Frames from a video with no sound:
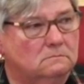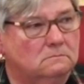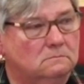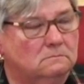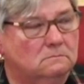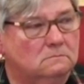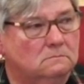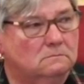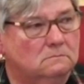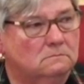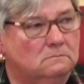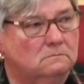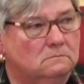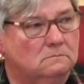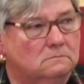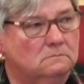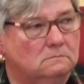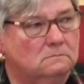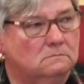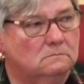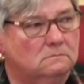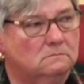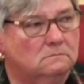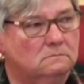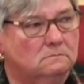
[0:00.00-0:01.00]

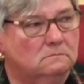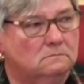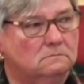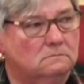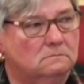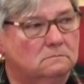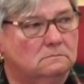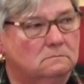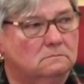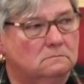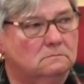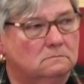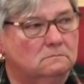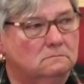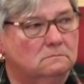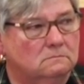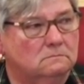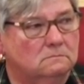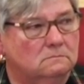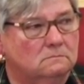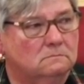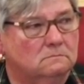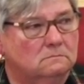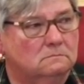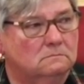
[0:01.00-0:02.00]

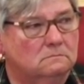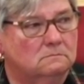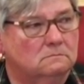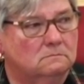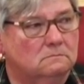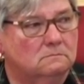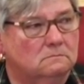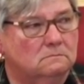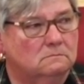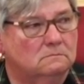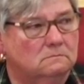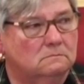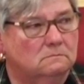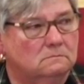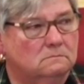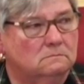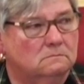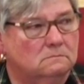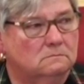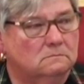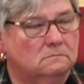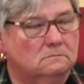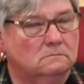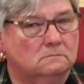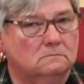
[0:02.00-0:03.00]

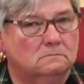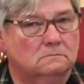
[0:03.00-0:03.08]
(not speaking)